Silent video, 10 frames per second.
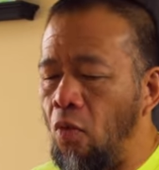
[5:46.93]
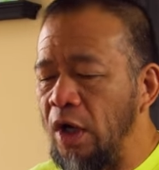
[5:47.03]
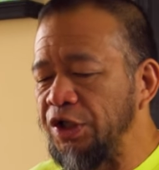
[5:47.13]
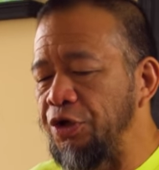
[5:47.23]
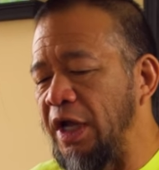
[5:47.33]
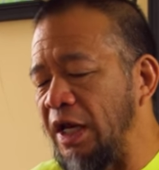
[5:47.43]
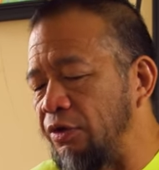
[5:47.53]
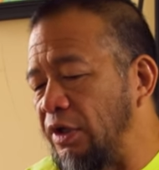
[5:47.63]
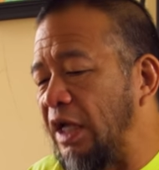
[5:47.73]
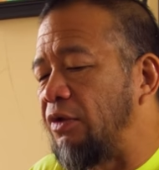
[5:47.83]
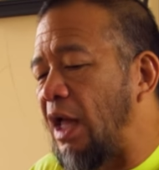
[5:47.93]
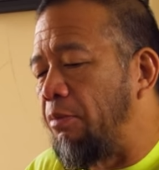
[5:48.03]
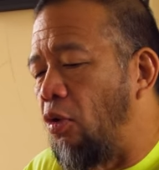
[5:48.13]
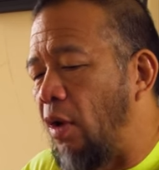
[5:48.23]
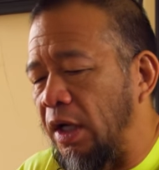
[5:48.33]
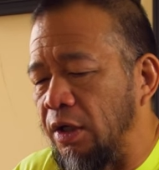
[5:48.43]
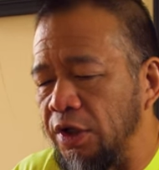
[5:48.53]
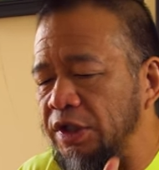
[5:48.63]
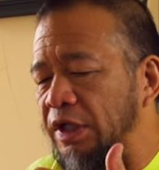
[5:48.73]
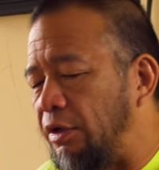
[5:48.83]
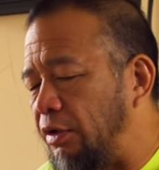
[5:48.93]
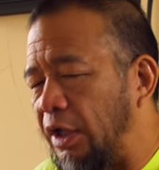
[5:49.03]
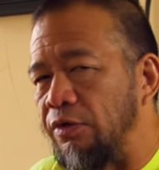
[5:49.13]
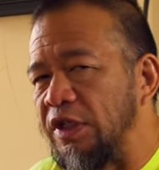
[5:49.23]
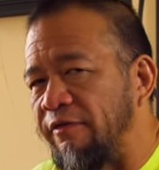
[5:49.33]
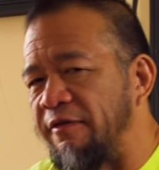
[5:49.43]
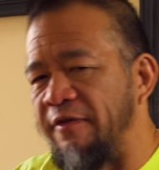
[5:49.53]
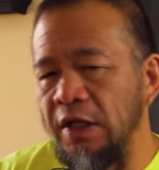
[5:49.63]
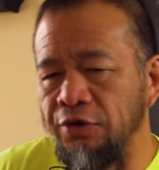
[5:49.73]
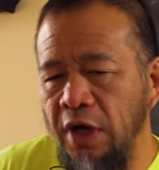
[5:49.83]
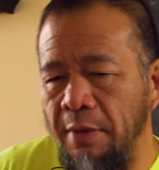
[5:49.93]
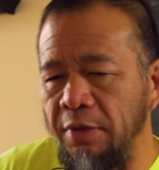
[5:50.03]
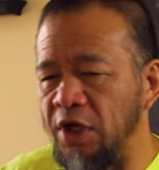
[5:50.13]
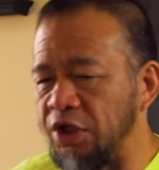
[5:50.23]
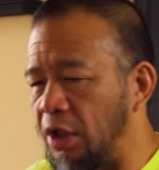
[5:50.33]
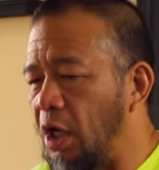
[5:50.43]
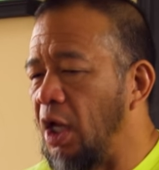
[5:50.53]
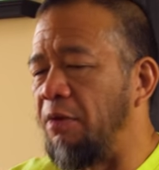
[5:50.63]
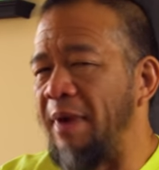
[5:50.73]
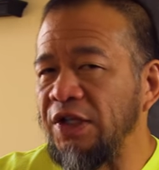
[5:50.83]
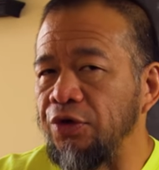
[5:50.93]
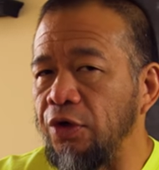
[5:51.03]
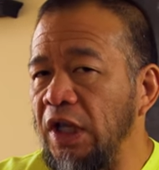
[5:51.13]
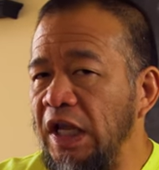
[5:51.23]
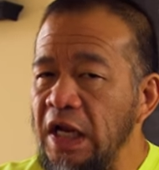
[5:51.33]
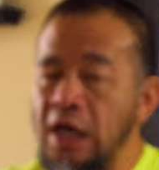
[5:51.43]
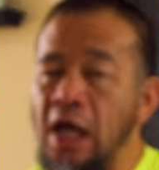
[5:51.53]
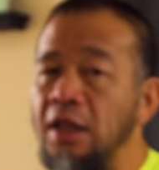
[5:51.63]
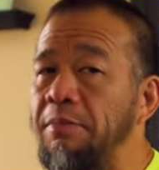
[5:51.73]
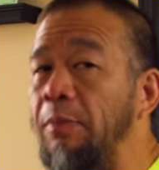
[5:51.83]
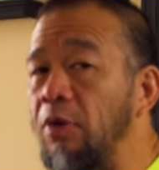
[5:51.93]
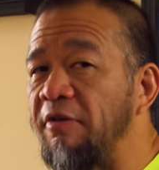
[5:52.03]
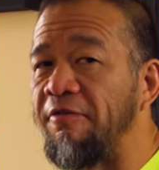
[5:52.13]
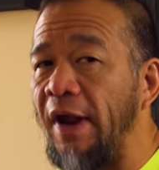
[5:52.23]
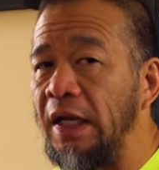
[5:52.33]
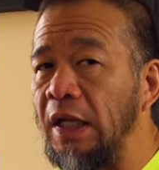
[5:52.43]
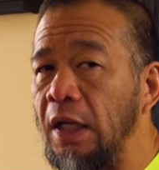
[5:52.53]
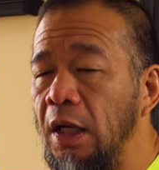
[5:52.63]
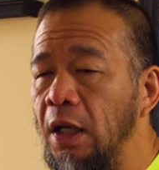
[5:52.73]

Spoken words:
Once you get to that point, you see that they do self-defense or competition, the mats are clean, the people are friendly,